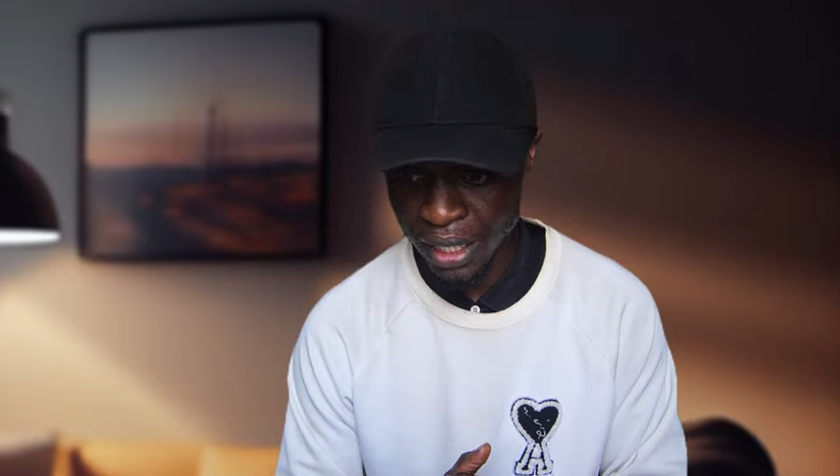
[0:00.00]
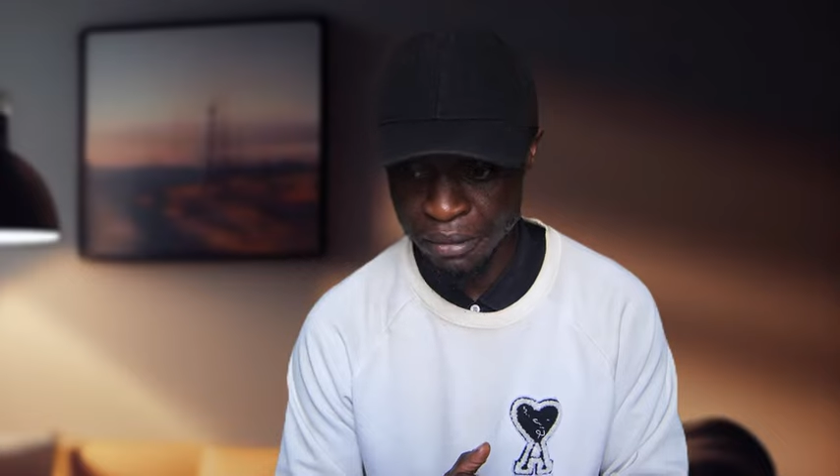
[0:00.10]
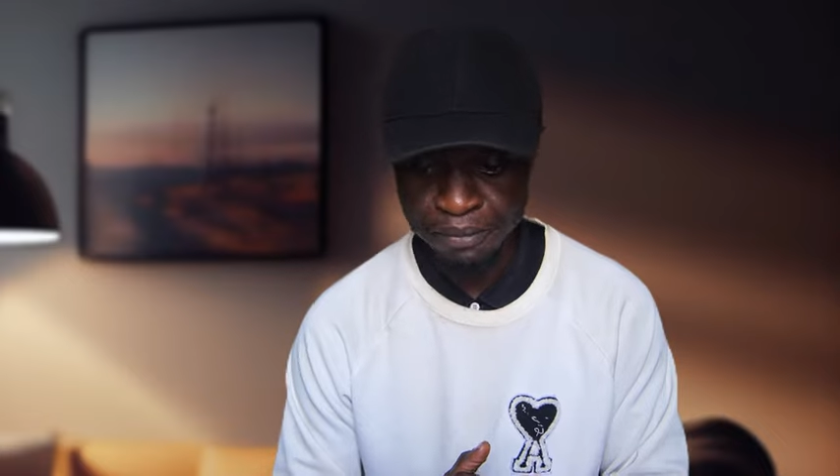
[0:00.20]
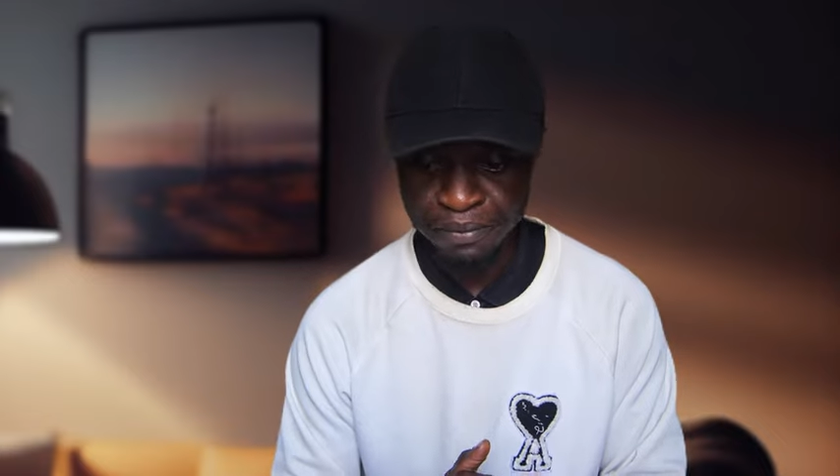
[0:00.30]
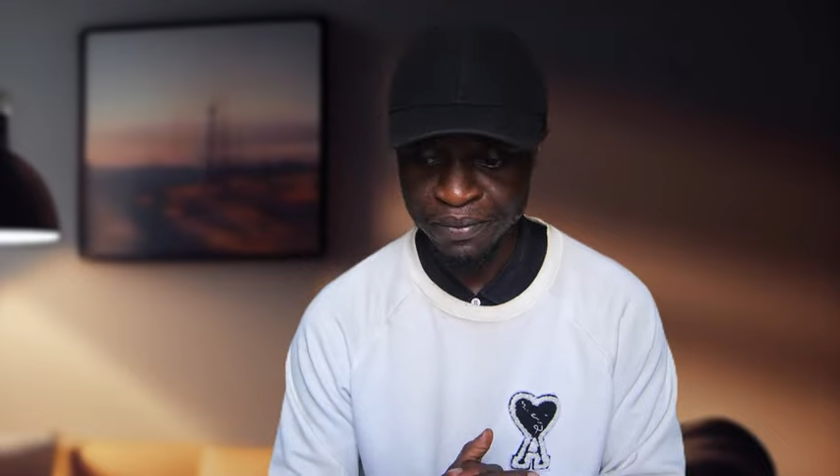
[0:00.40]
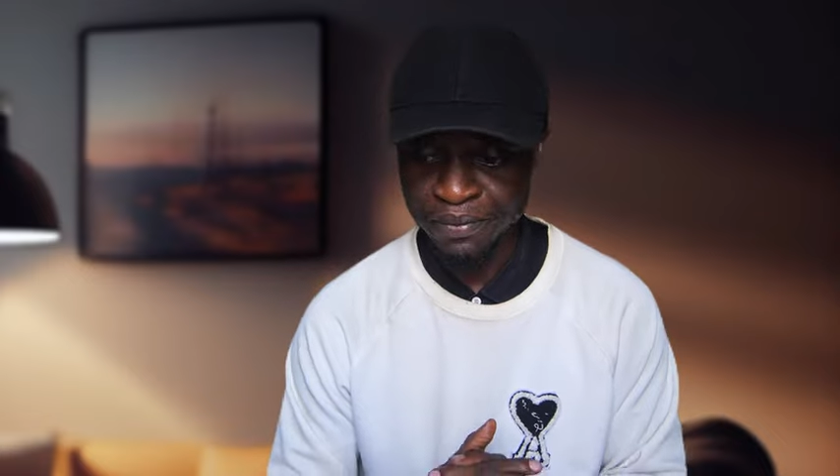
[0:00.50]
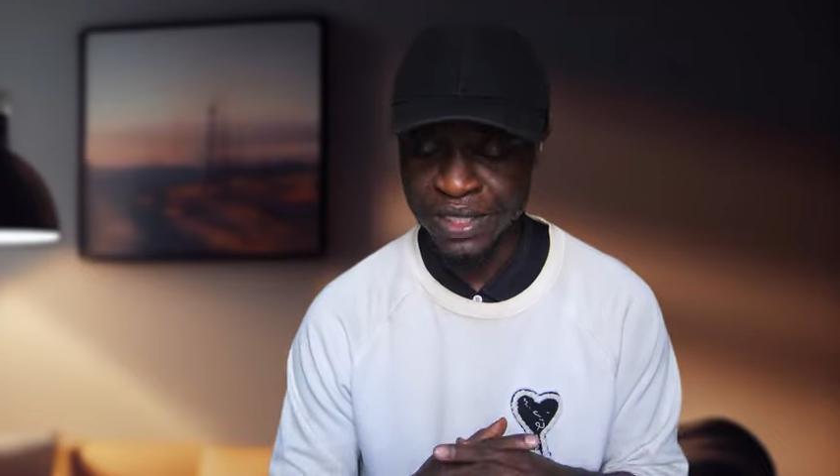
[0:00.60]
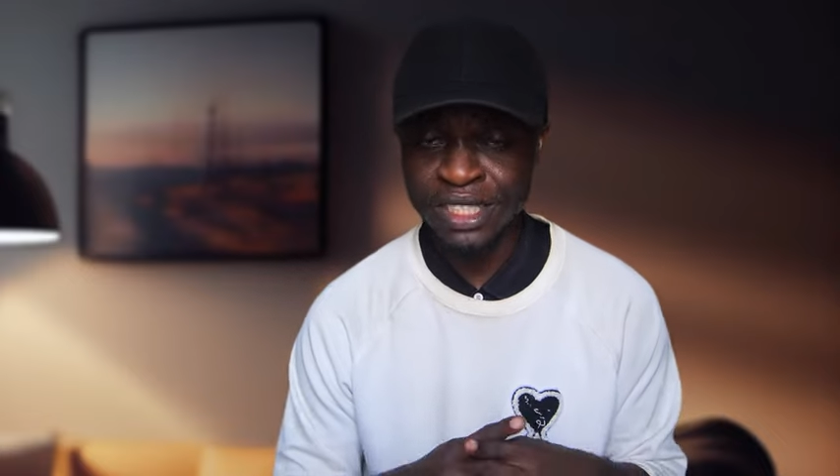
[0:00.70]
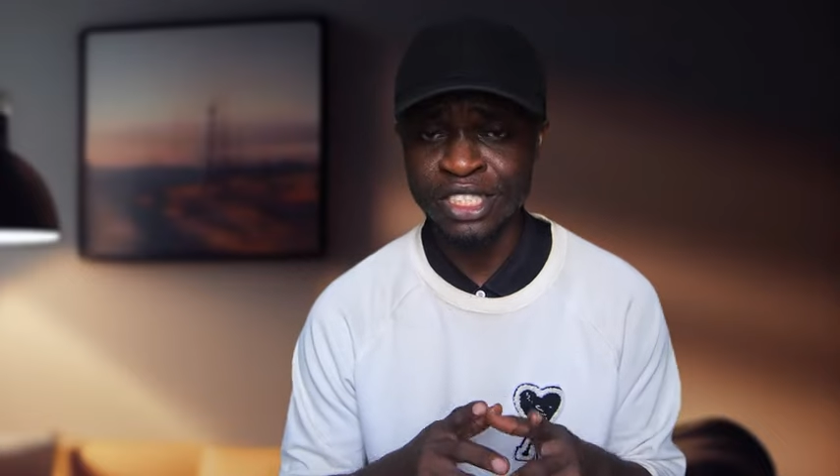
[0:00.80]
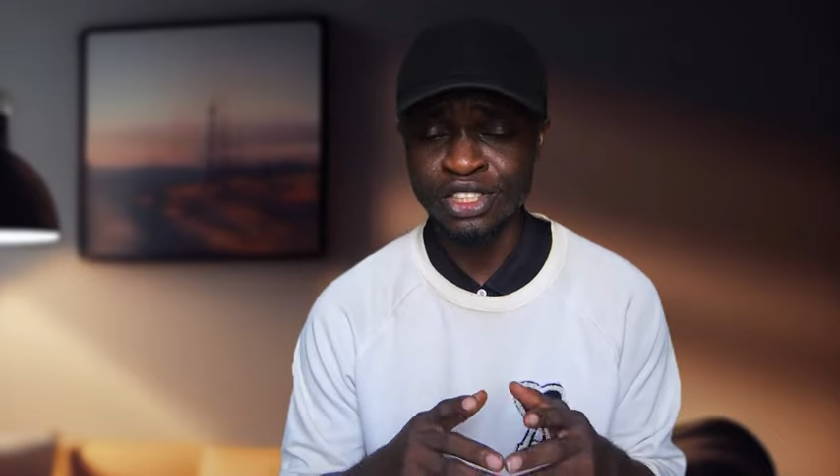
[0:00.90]
Now,
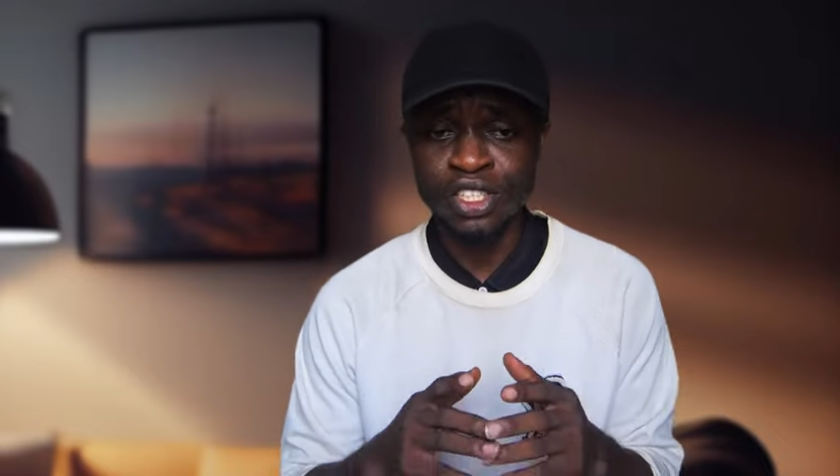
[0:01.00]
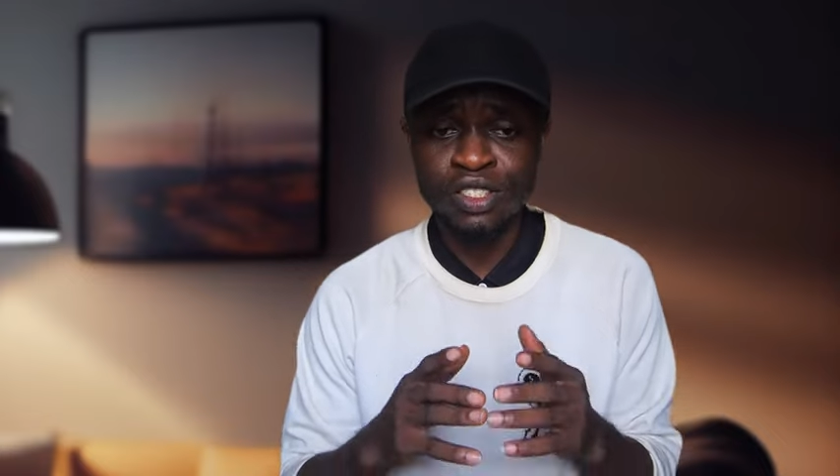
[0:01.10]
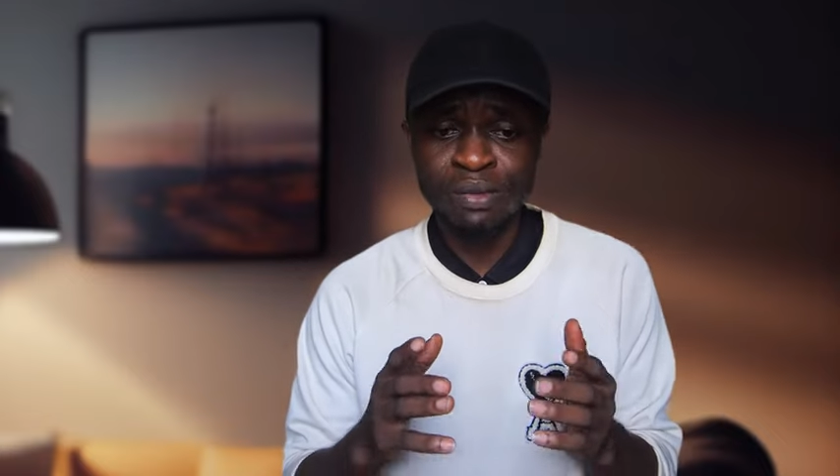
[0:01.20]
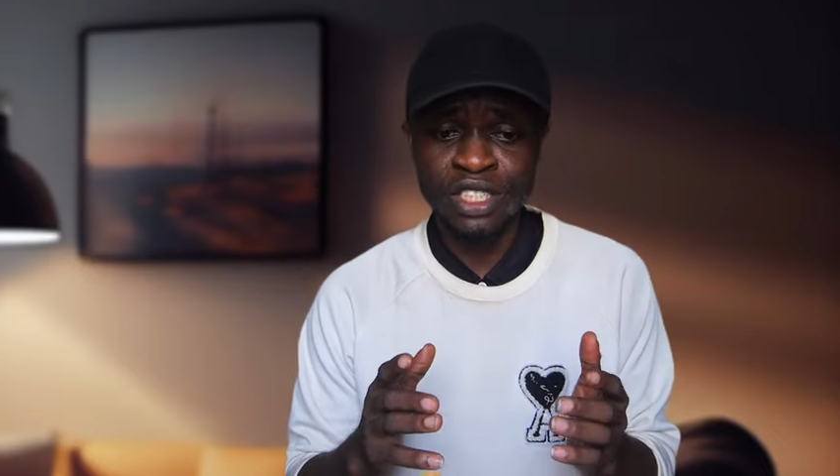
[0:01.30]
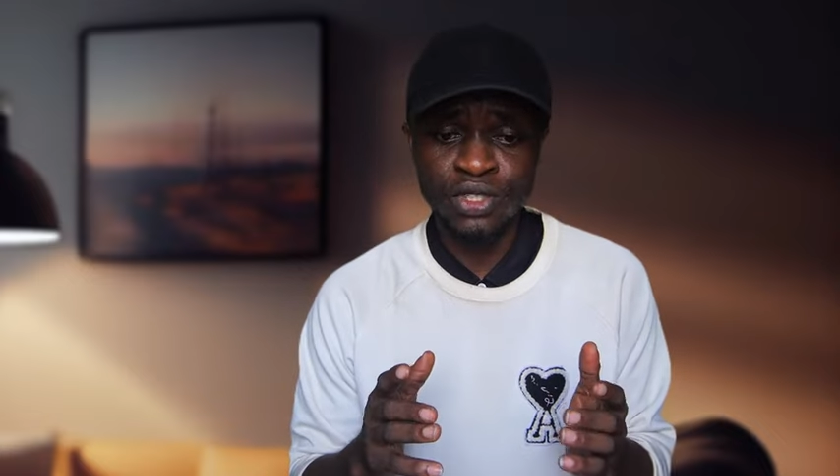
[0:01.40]
this is not me